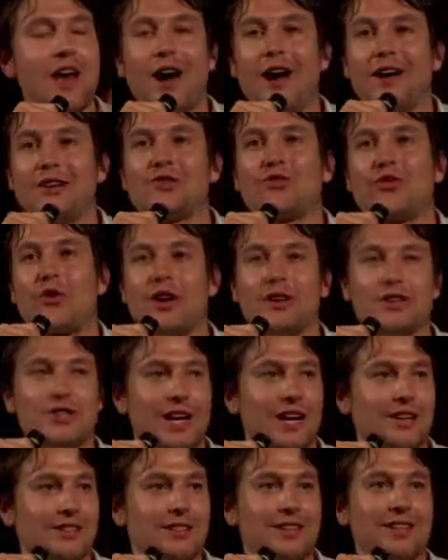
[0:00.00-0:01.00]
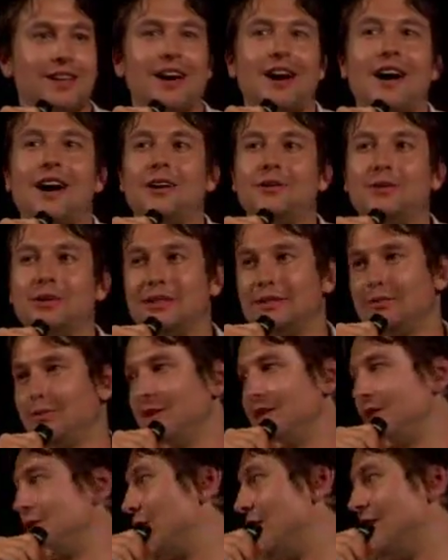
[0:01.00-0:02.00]
I trudge out to the car
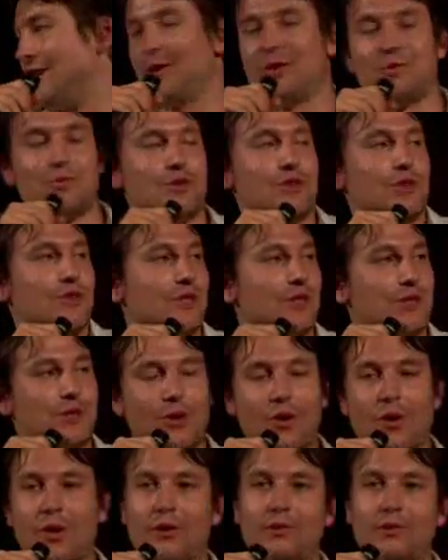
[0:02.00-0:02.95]
with Greg, who produced Saw,